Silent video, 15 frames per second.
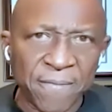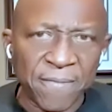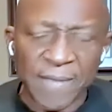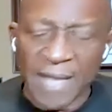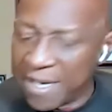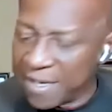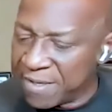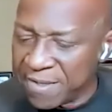
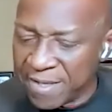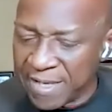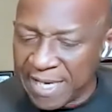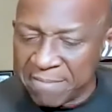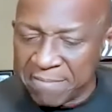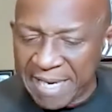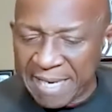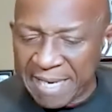They earn it.
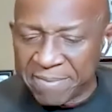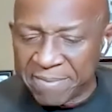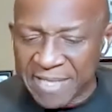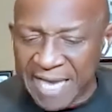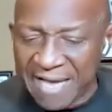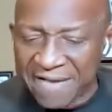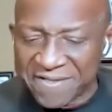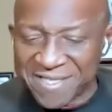And be able
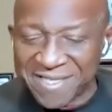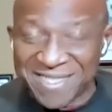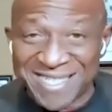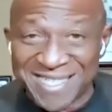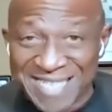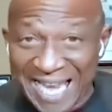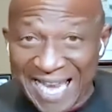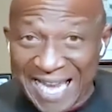to have
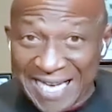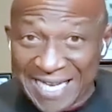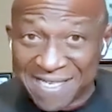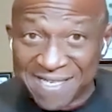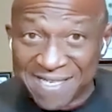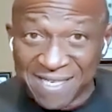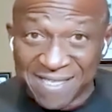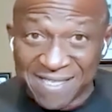
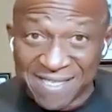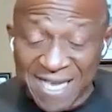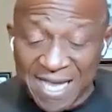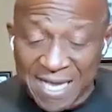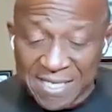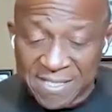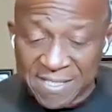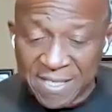sustained
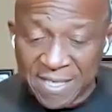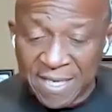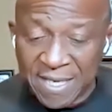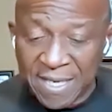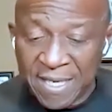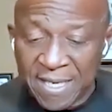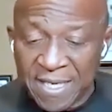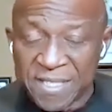success
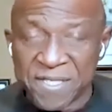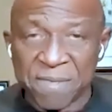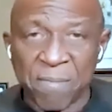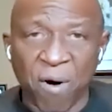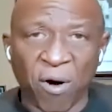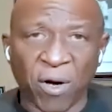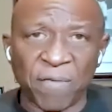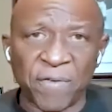is the
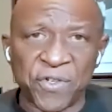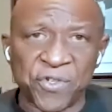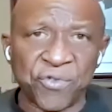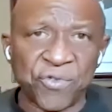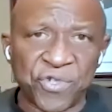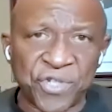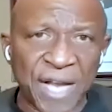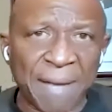mark of a
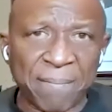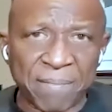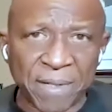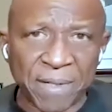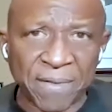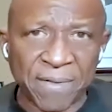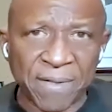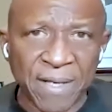true
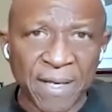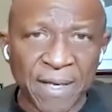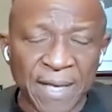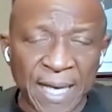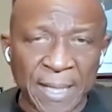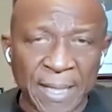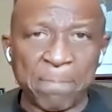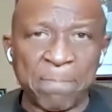champion
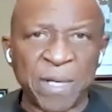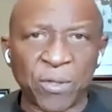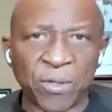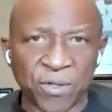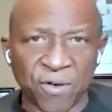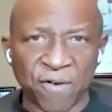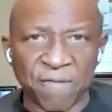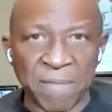and a
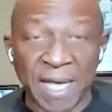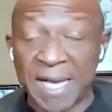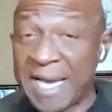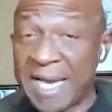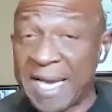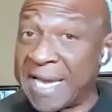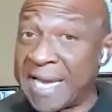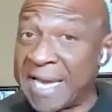builder of men.
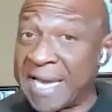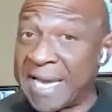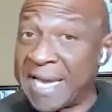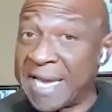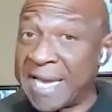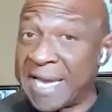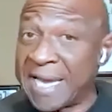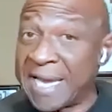And
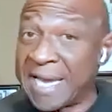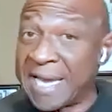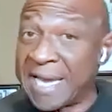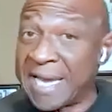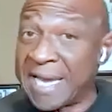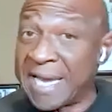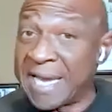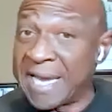it's
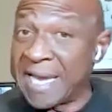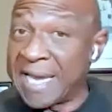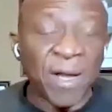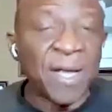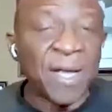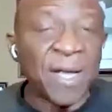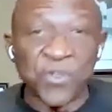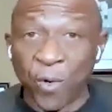rare. It's
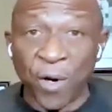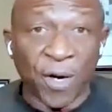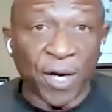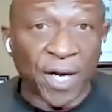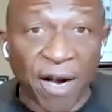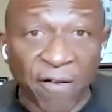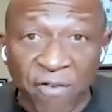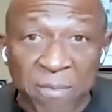rare in
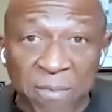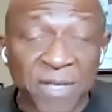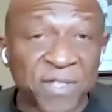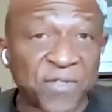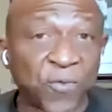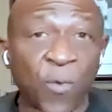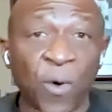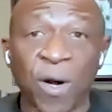government. It's
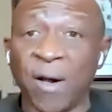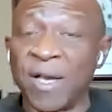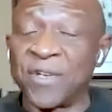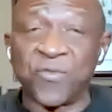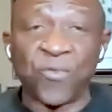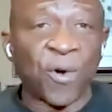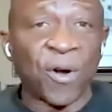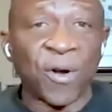
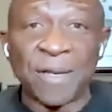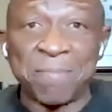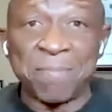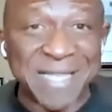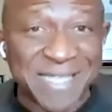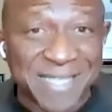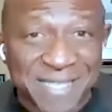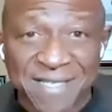rare in
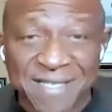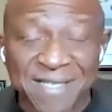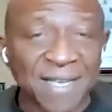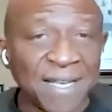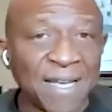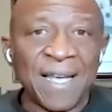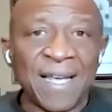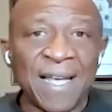business.
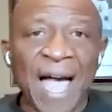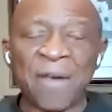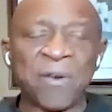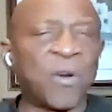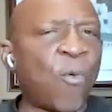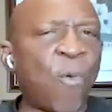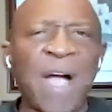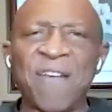I don't
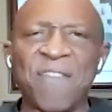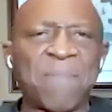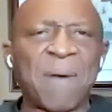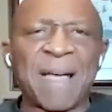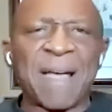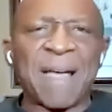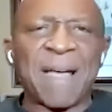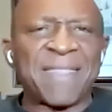know why
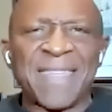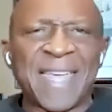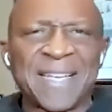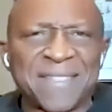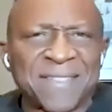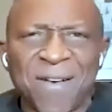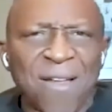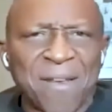everybody thinks it's
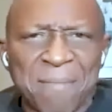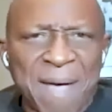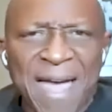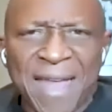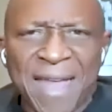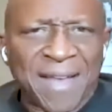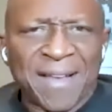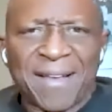
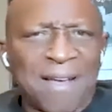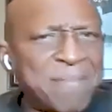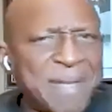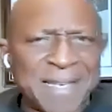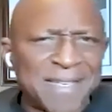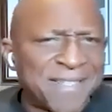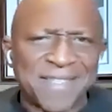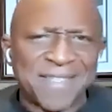automatic. I
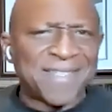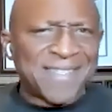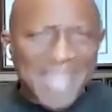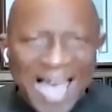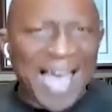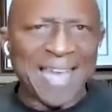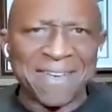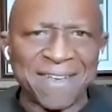mean, it's just
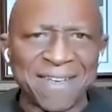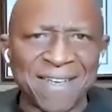not.